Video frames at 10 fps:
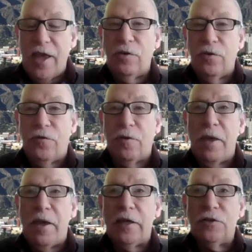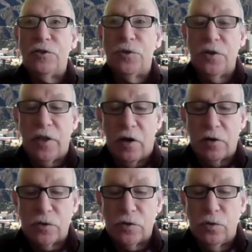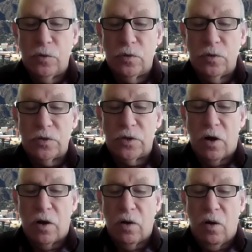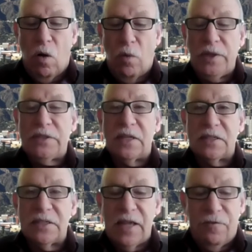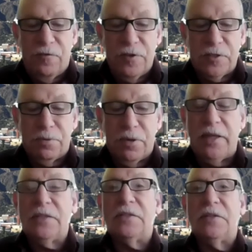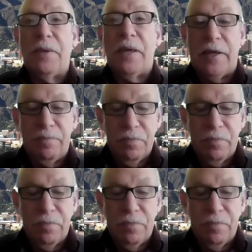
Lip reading: you for making sure that our schools are always the safest place to be.